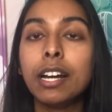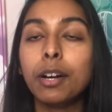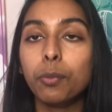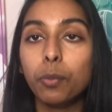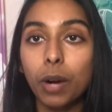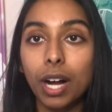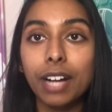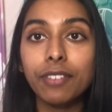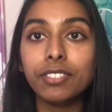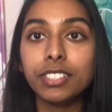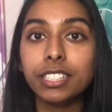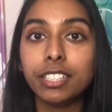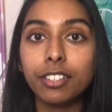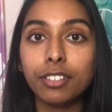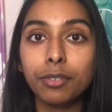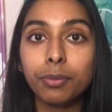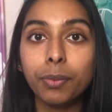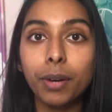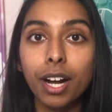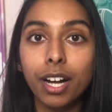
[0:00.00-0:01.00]
whatever's going
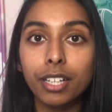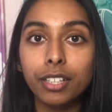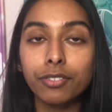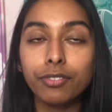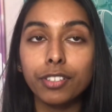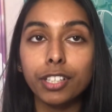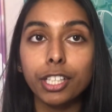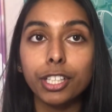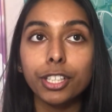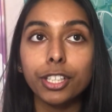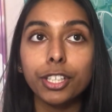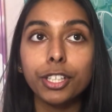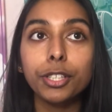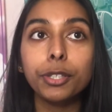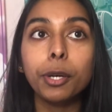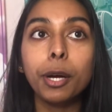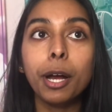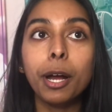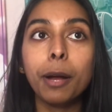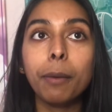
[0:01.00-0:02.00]
to work for you